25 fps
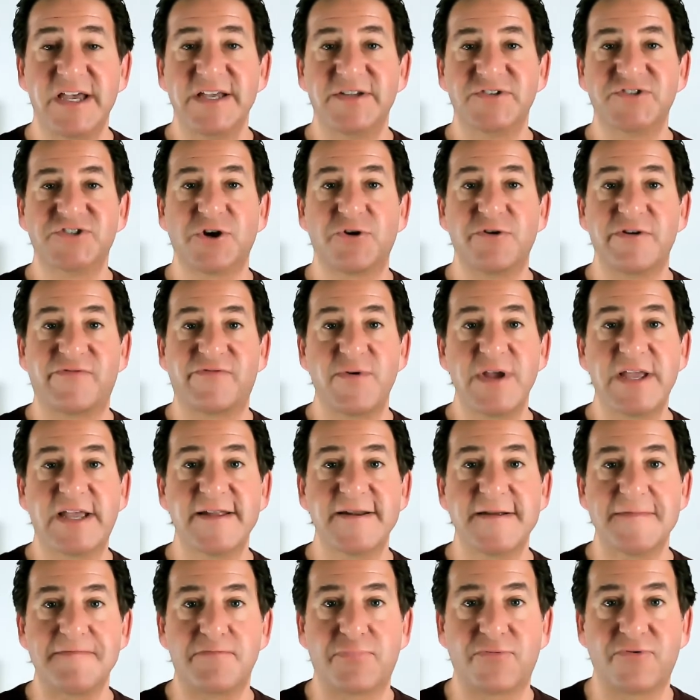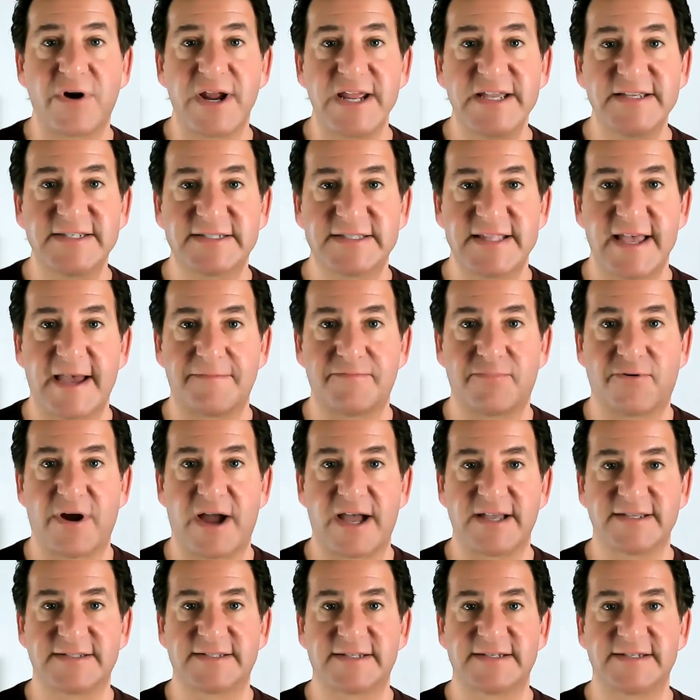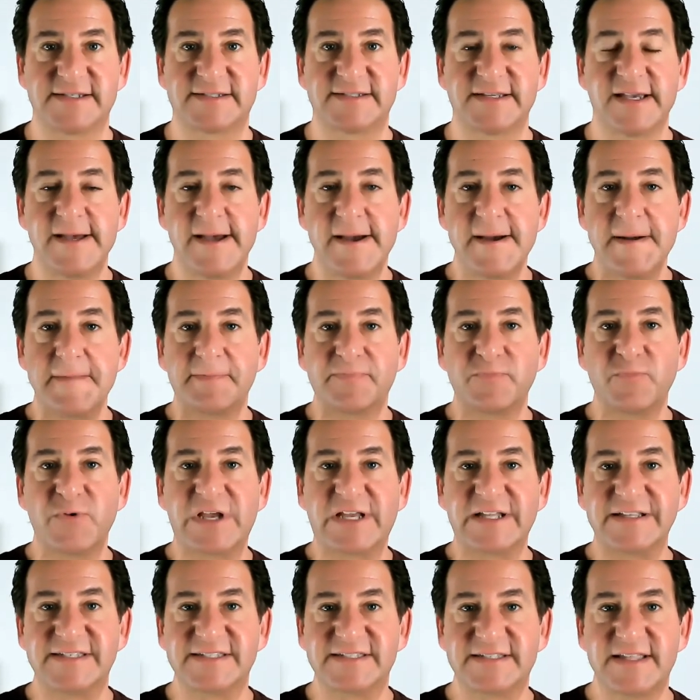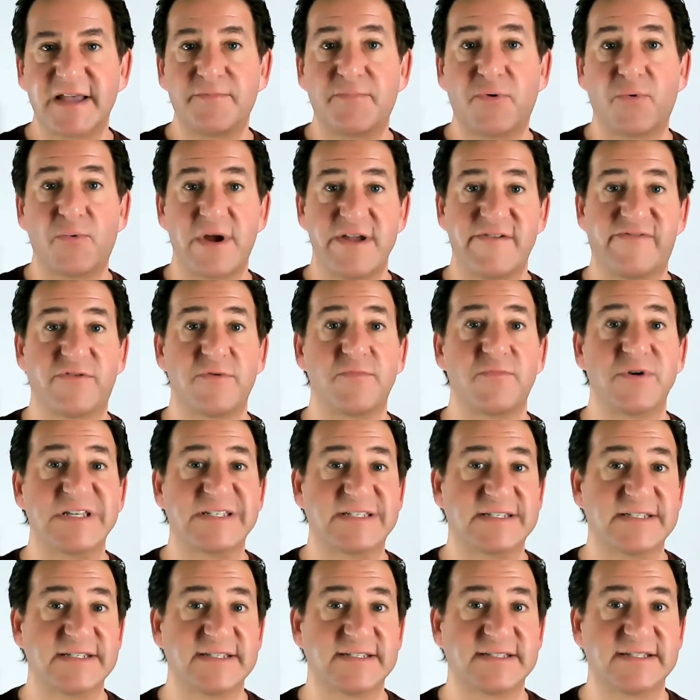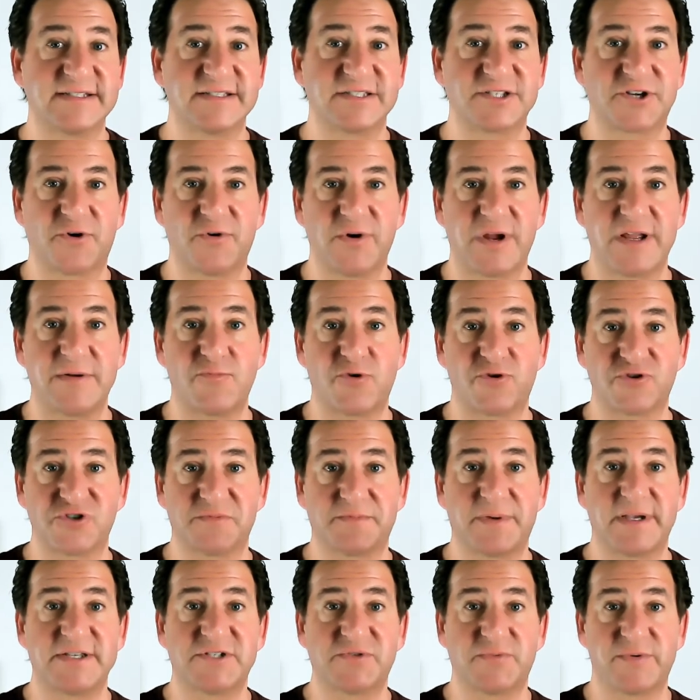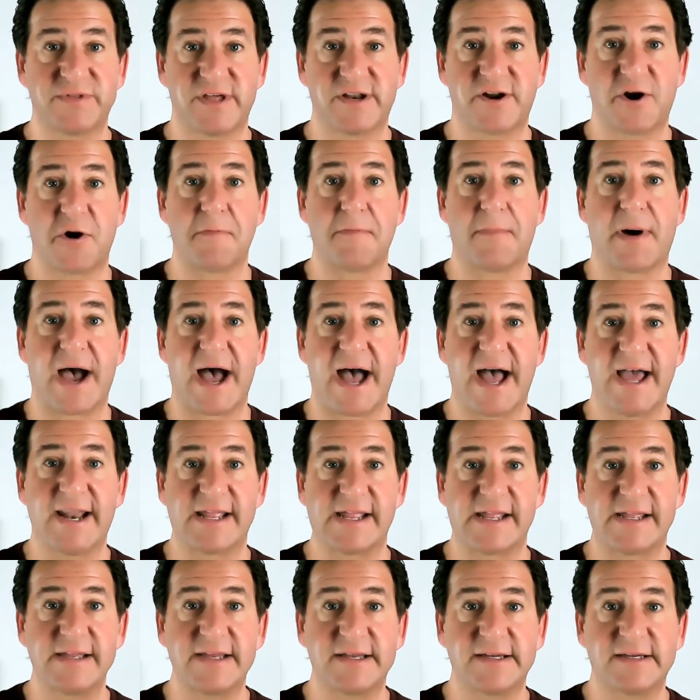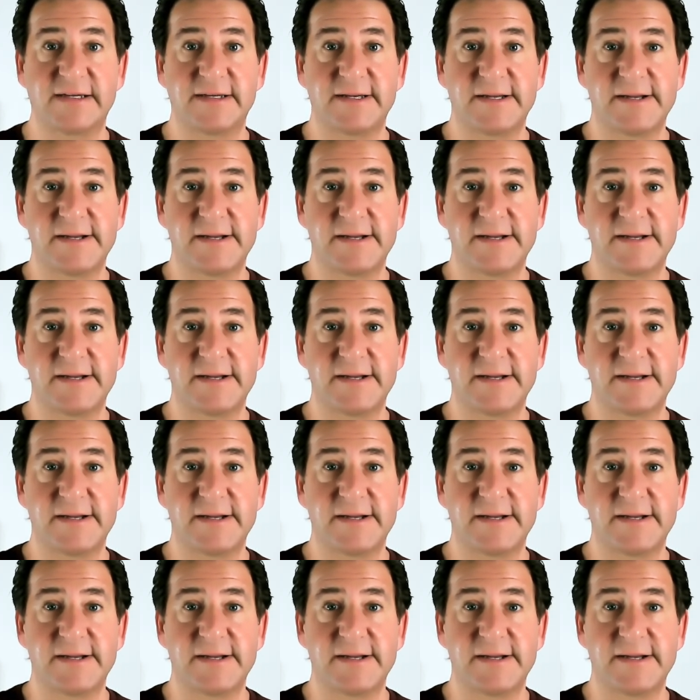So if we can embrace that process, we could step away from resistance, create more space within our body